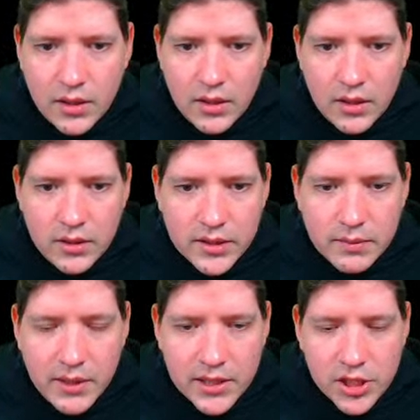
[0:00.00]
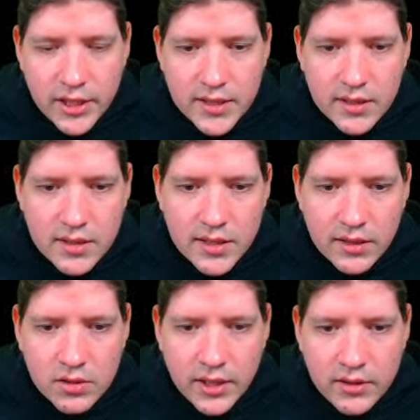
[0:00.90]
doesn't match, let's instead
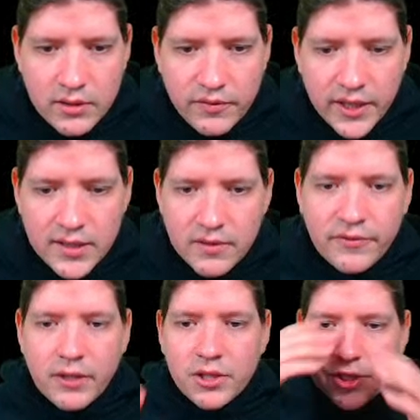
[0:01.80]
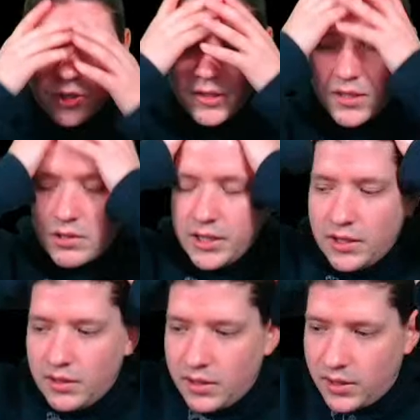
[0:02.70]
try to devise a very short
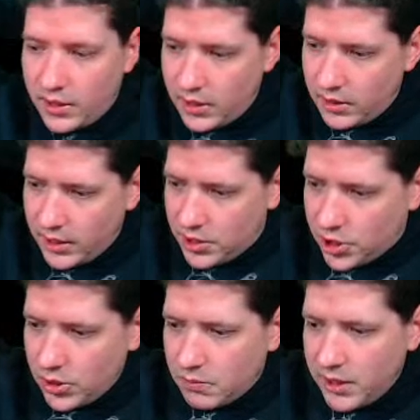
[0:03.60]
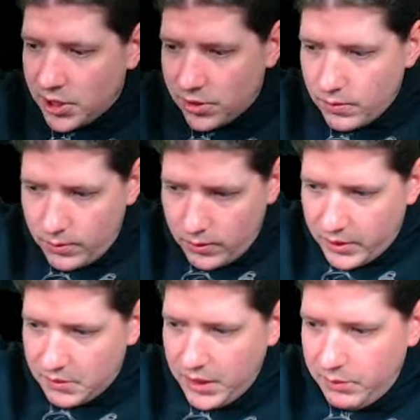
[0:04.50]
string that should match the rule, but
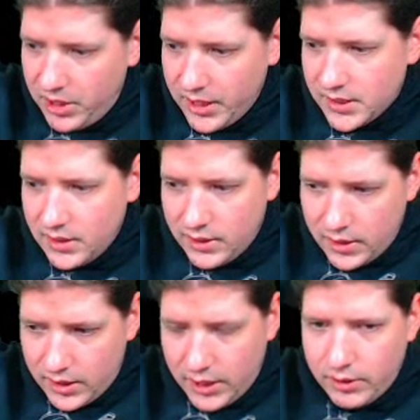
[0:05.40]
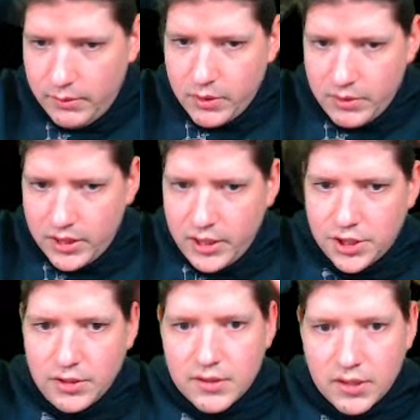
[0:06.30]
maybe doesn't in our
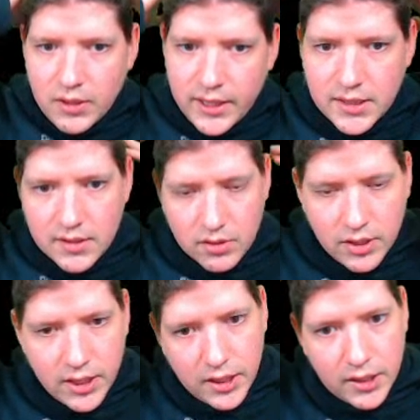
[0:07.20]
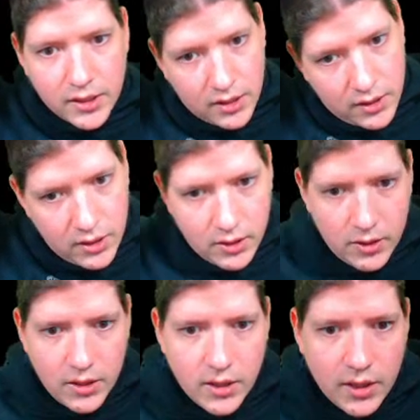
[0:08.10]
implementation. So let's try,
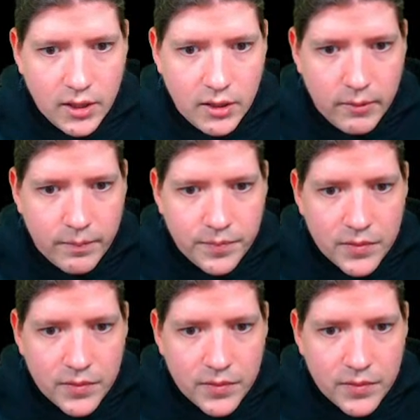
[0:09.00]
so